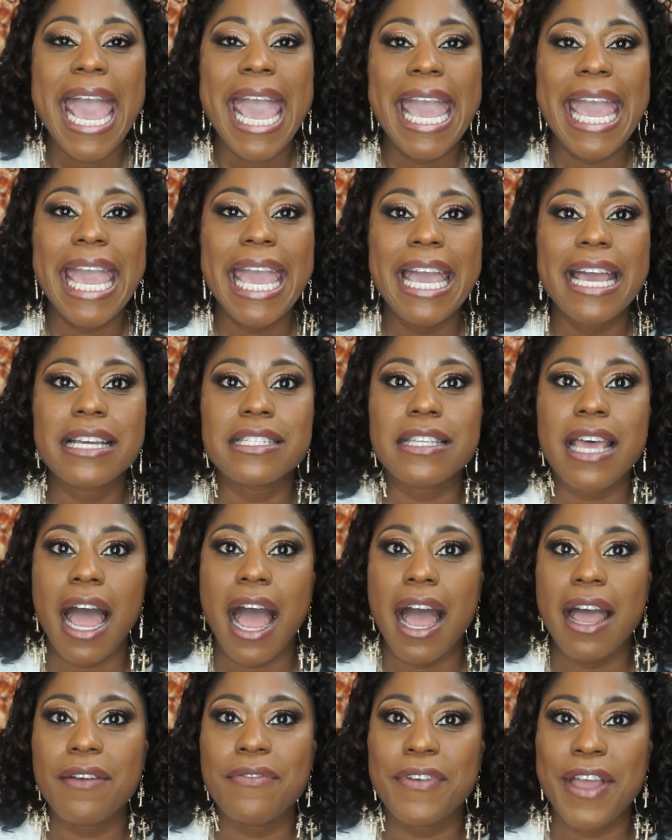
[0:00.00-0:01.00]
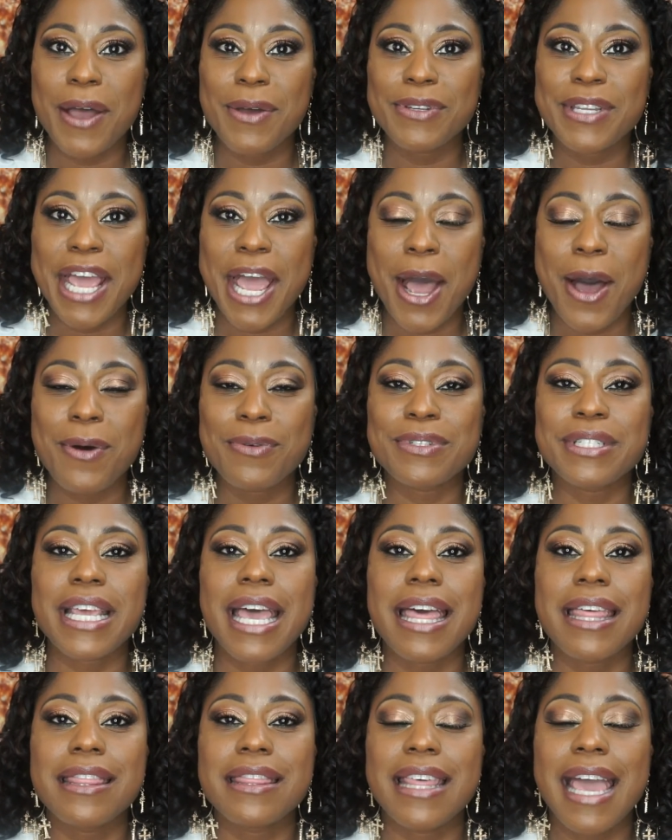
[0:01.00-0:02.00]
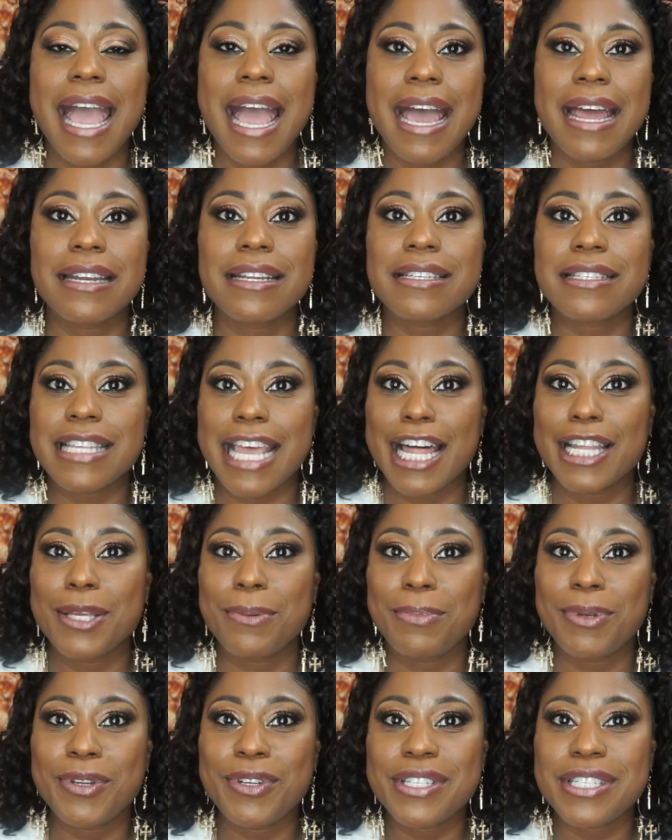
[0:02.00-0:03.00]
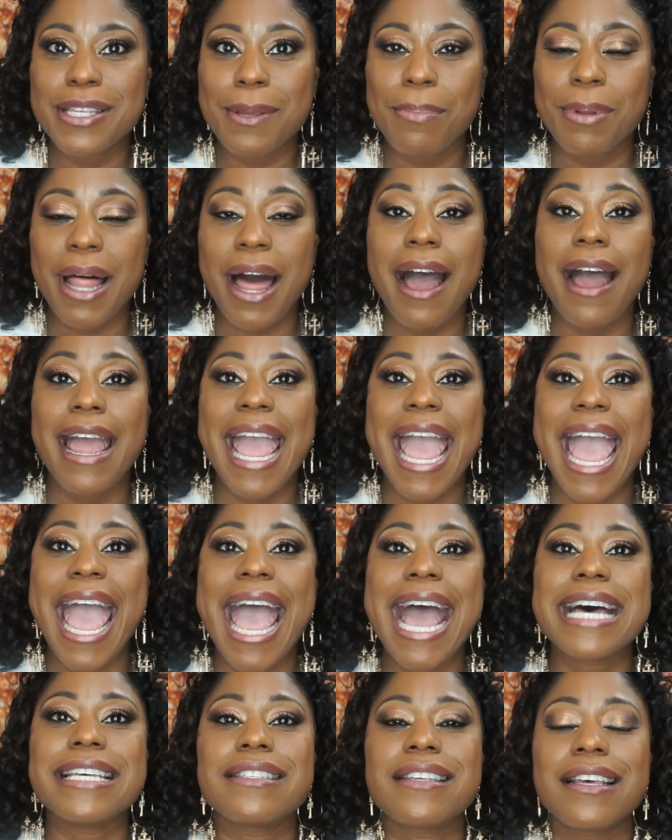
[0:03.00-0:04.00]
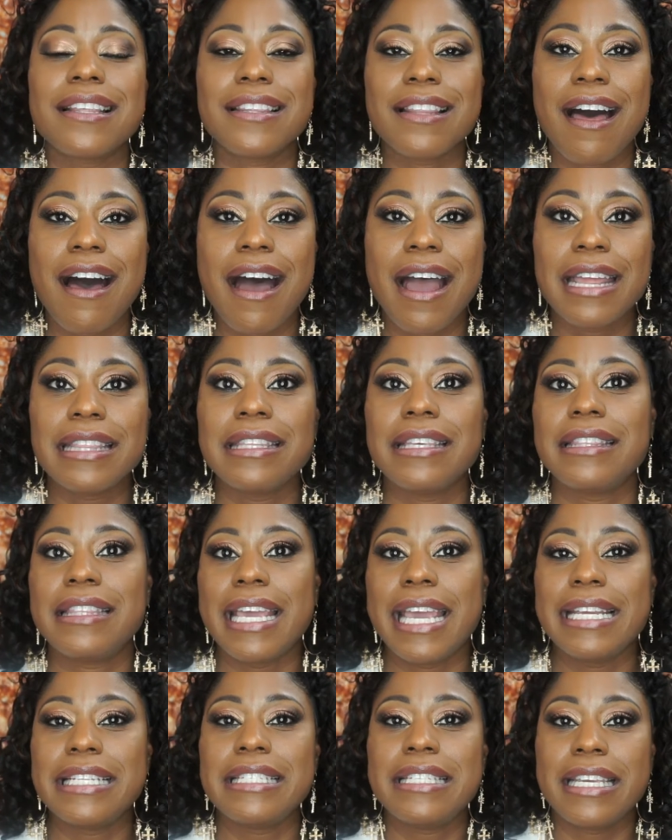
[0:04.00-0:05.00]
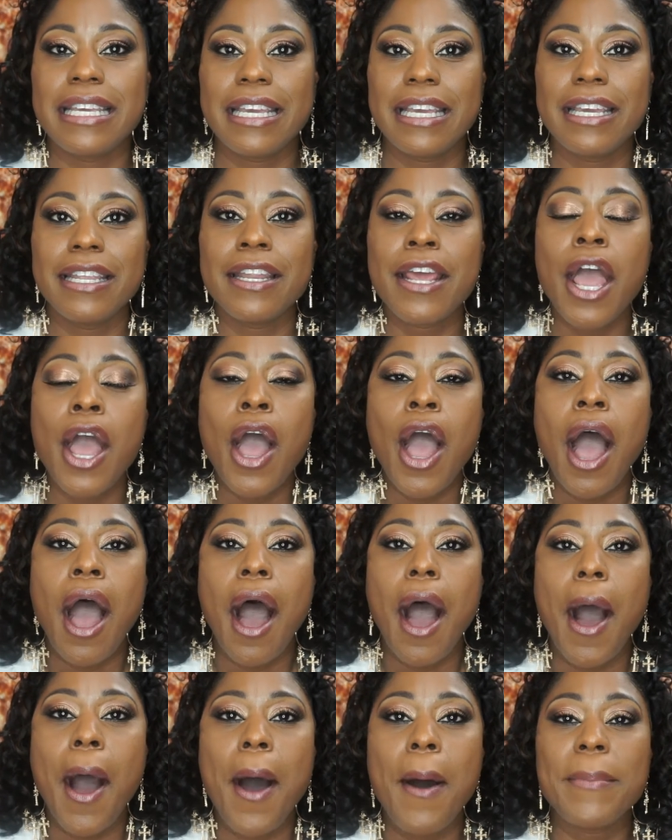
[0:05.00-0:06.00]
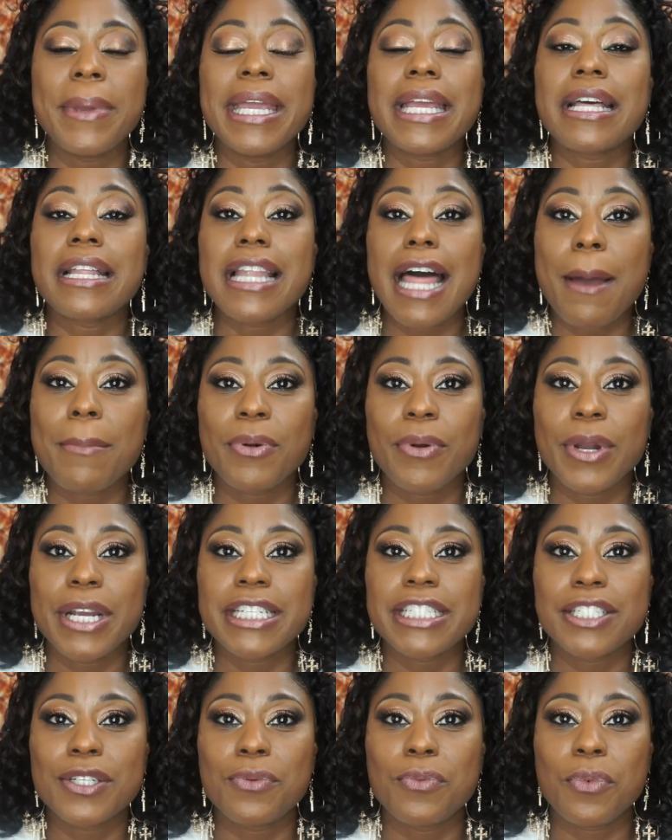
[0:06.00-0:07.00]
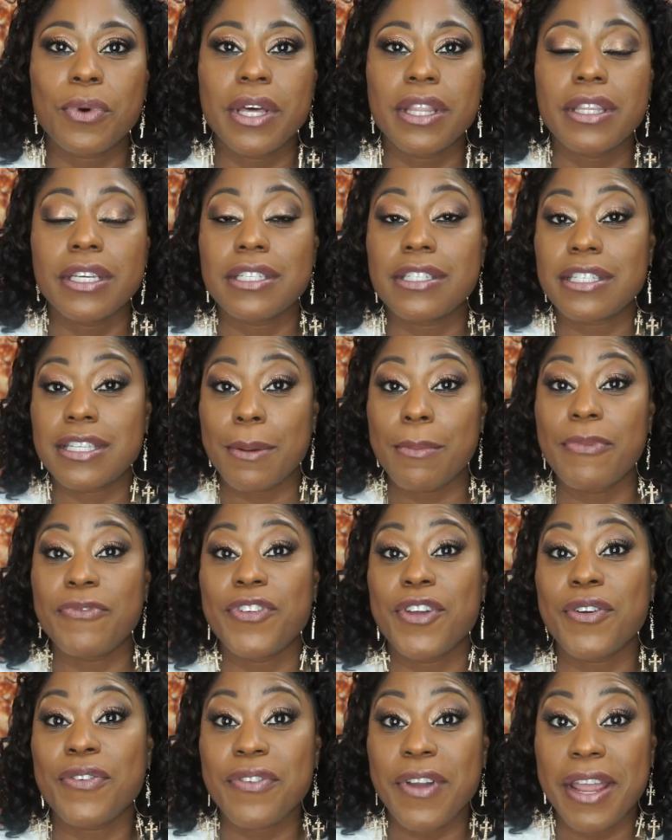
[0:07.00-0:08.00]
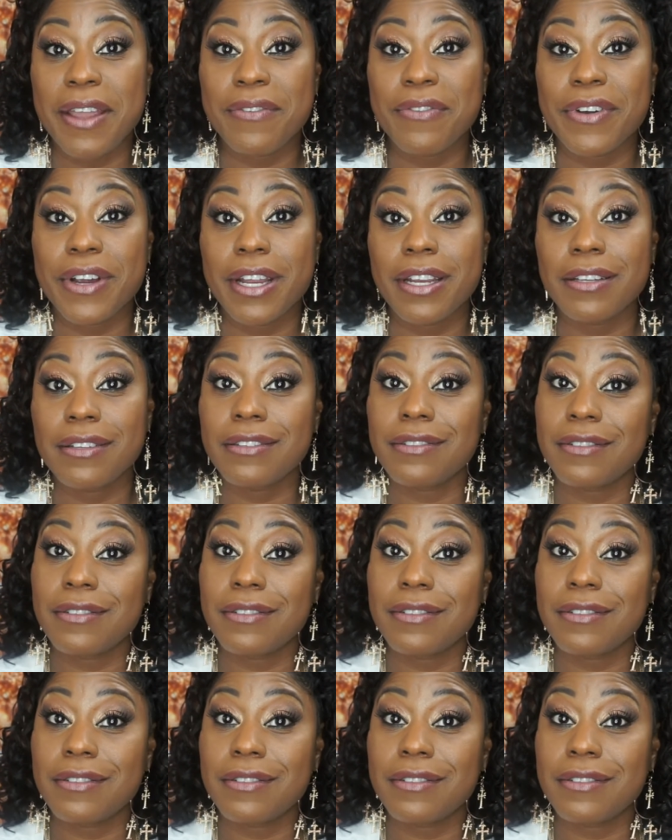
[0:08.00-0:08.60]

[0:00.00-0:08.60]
and I found out that Sally Beauty Supply has a line that they did in collaboration with some of your favorite